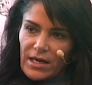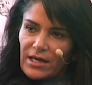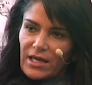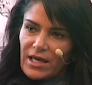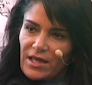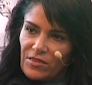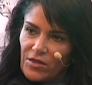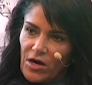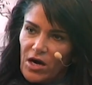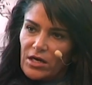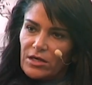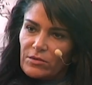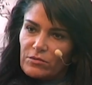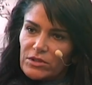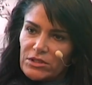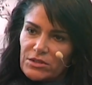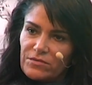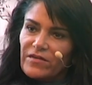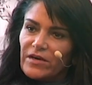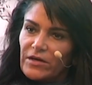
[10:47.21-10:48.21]
and he thought it
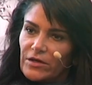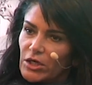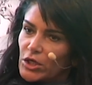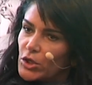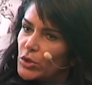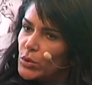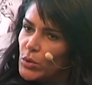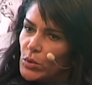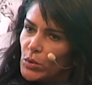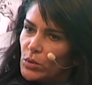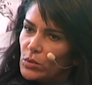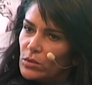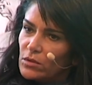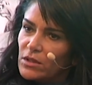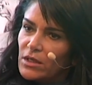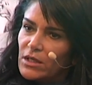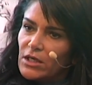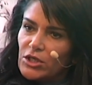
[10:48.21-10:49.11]
was very cool